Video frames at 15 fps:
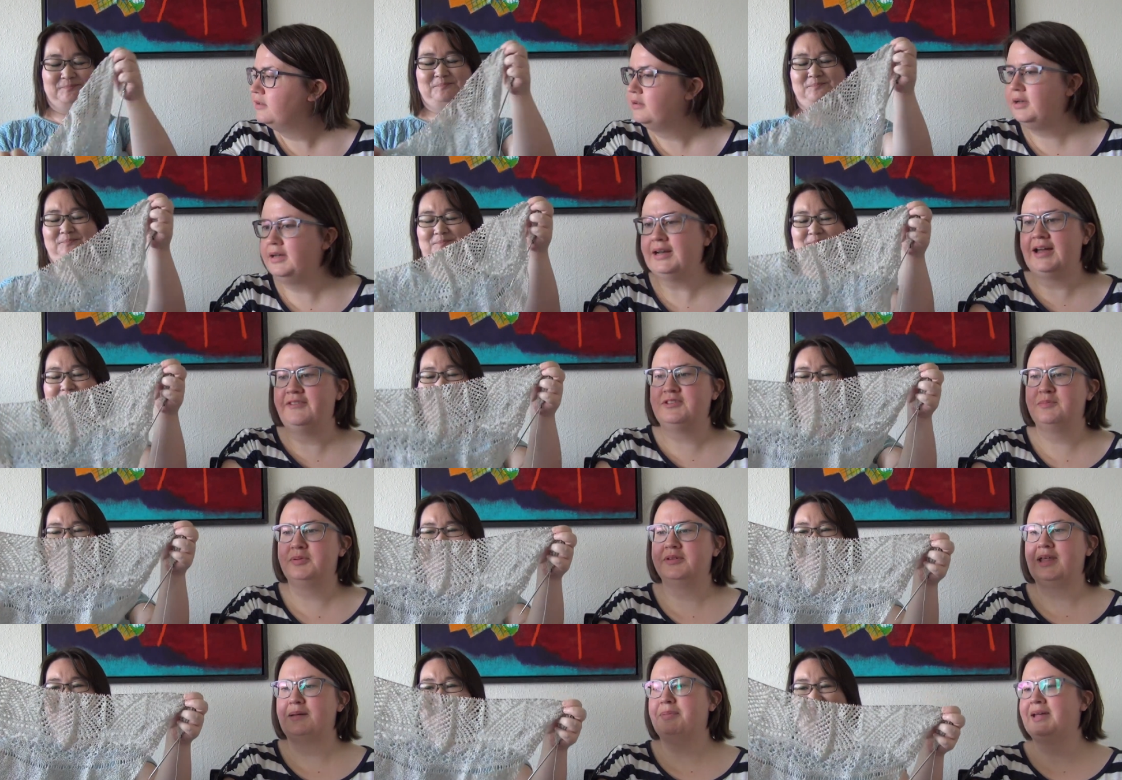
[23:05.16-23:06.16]
Speaker 1: I have to
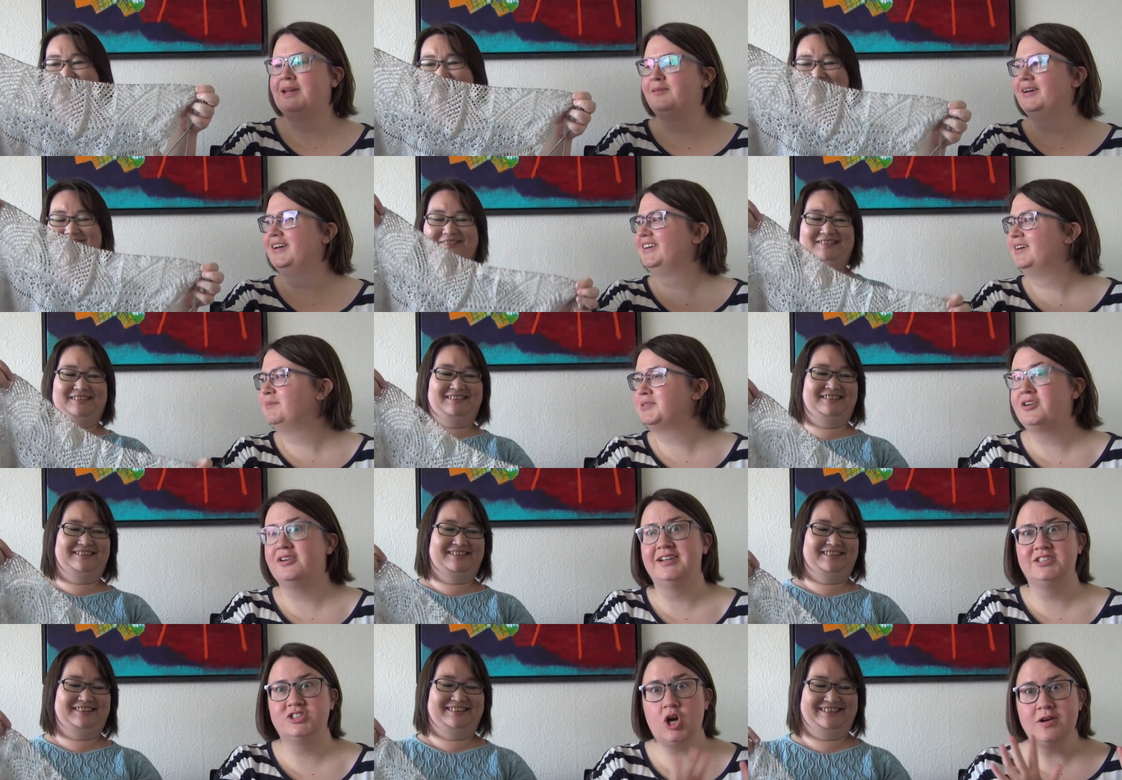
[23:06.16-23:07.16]
put that pen away. I'm
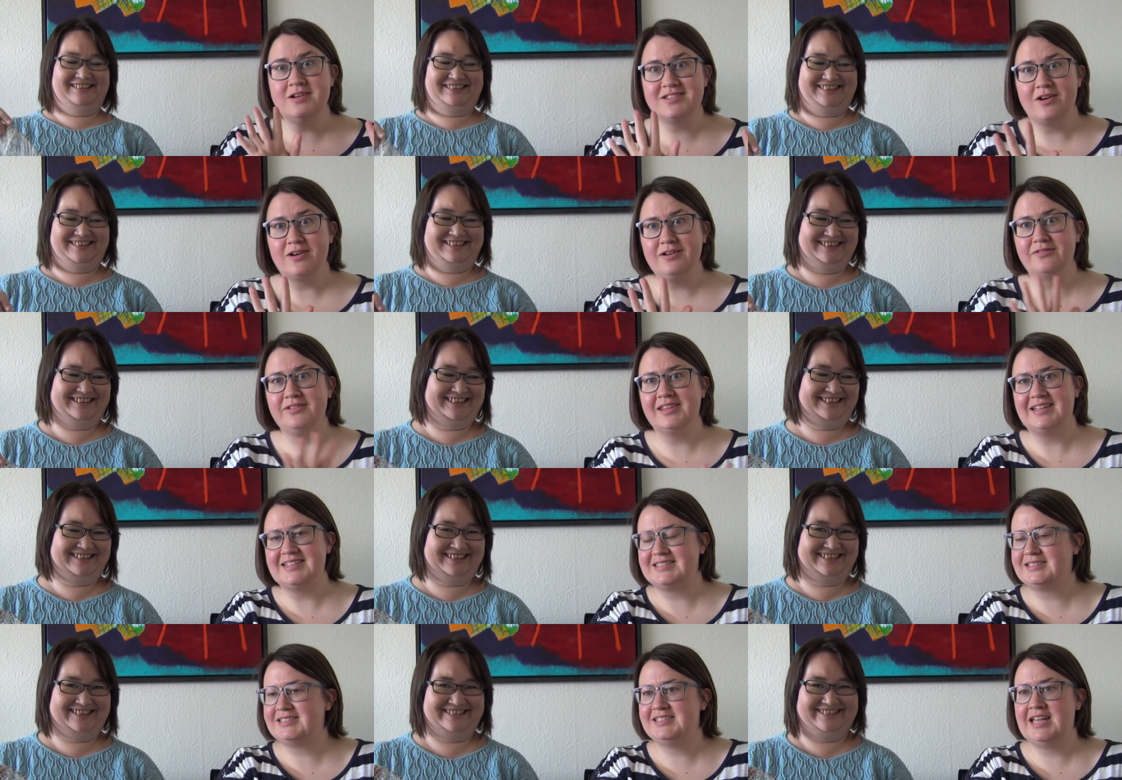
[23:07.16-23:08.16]
sorry. Sorry, sorry for
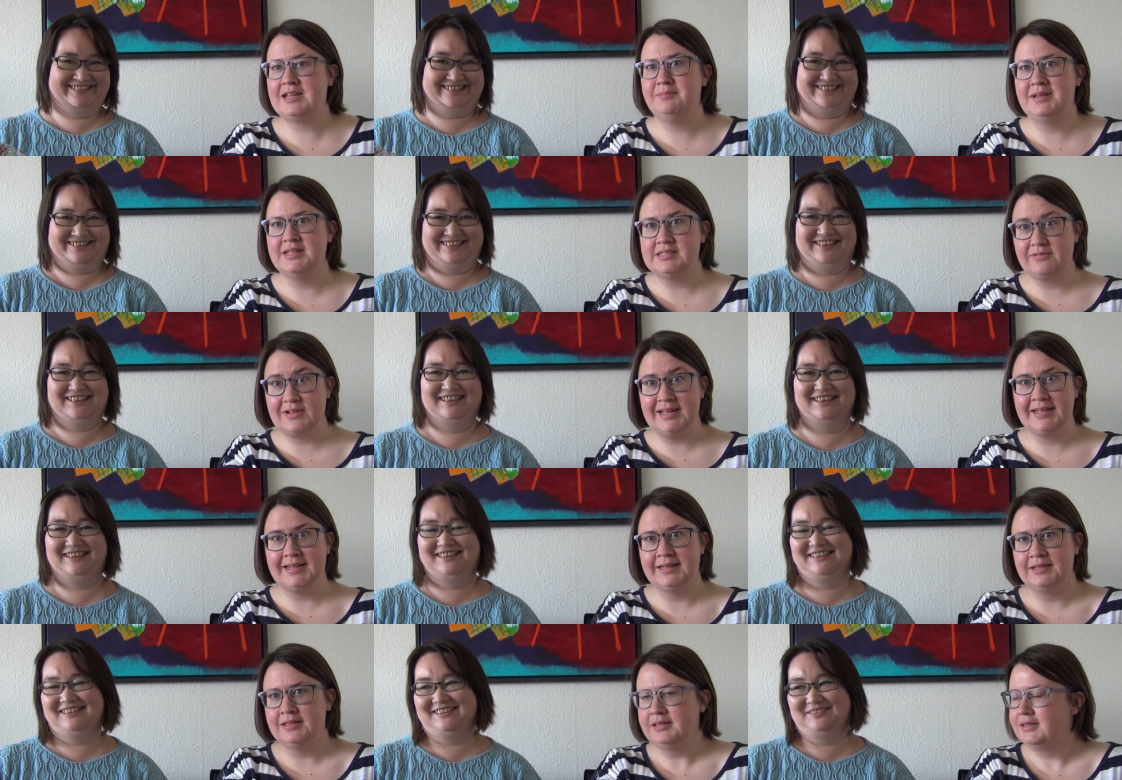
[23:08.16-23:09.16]
that 10 minutes of
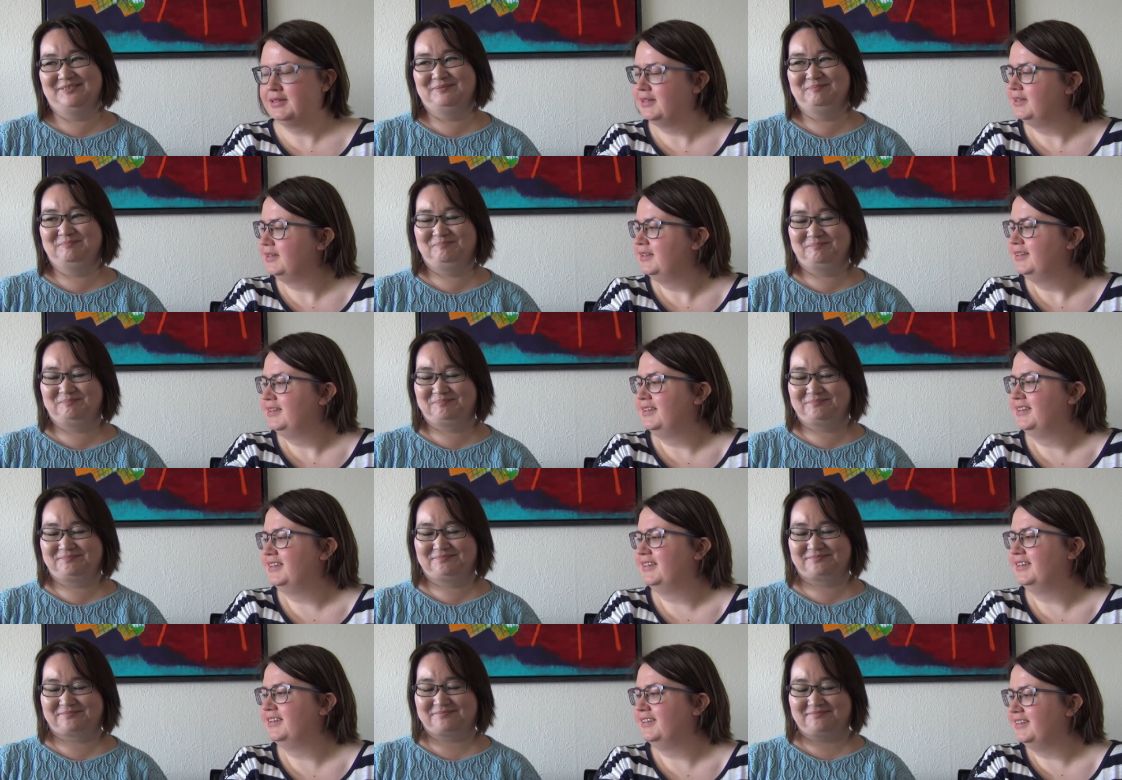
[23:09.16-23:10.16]
picking.
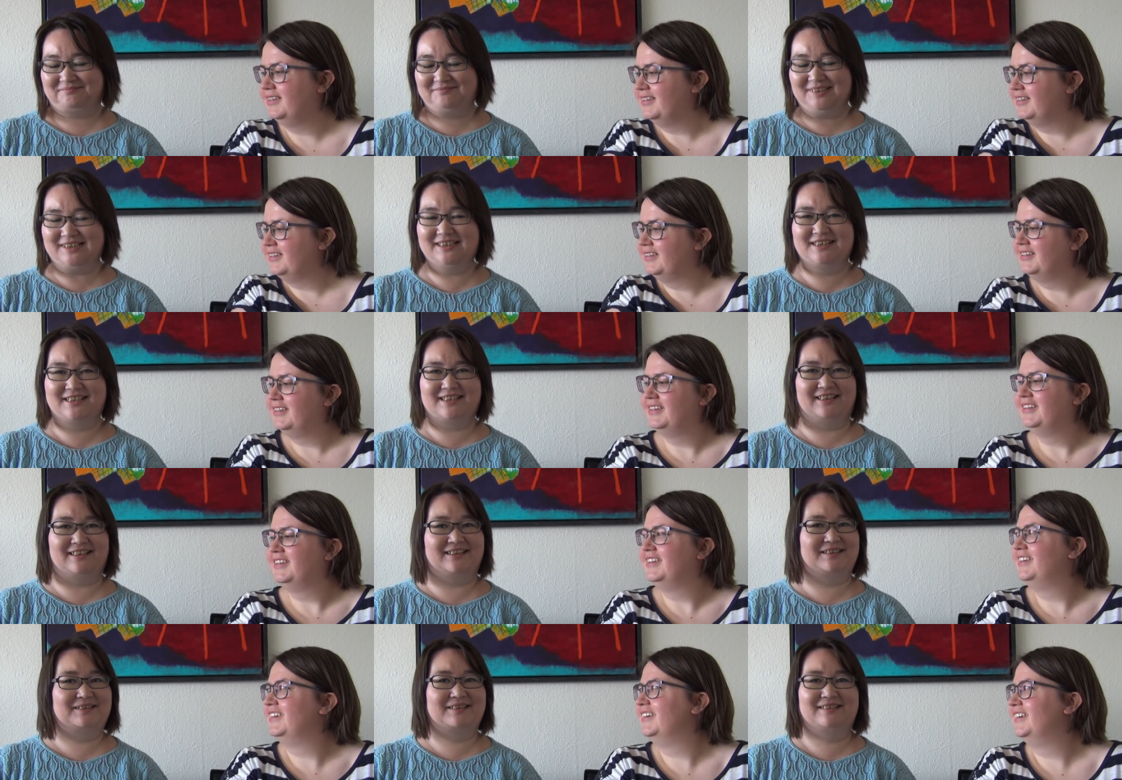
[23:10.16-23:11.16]
It's
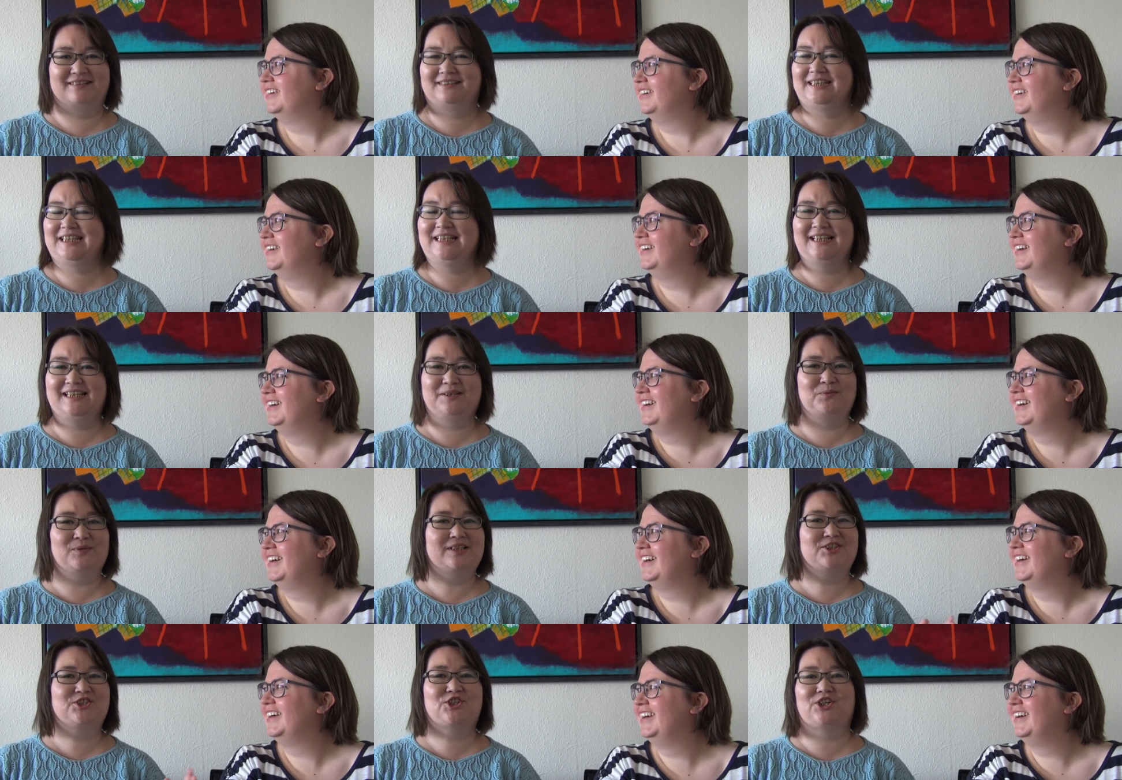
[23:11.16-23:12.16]
like dealing
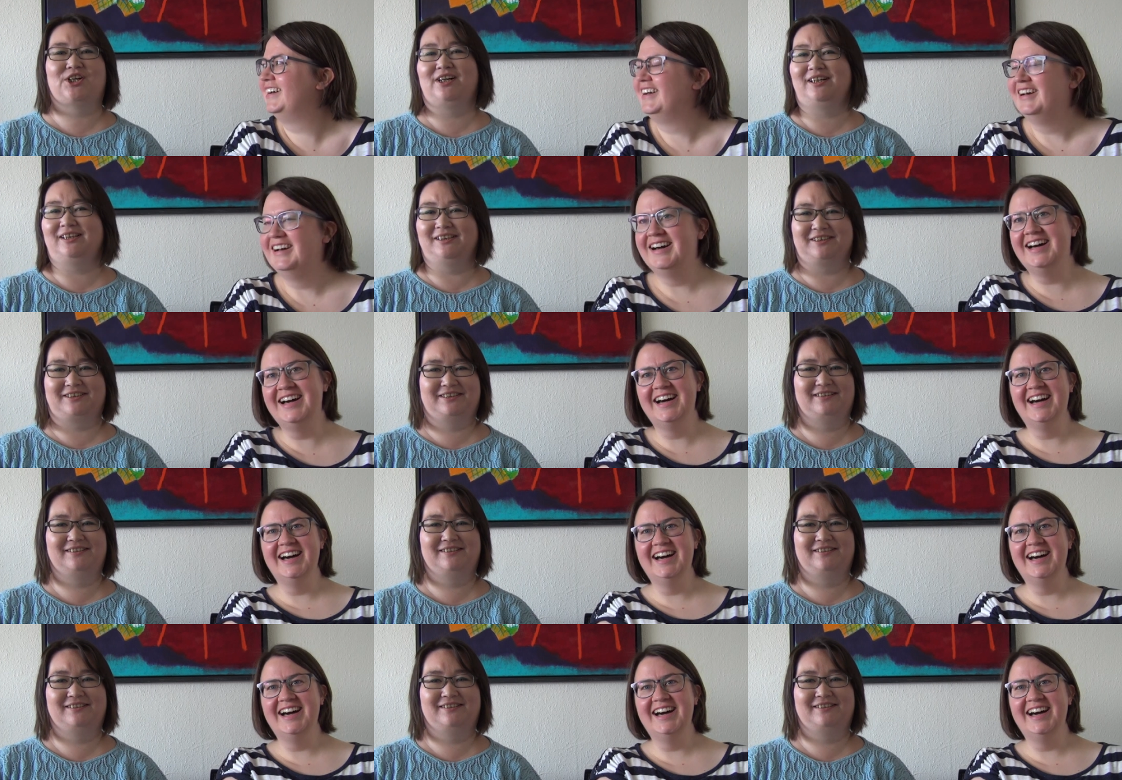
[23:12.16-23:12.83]
with a child.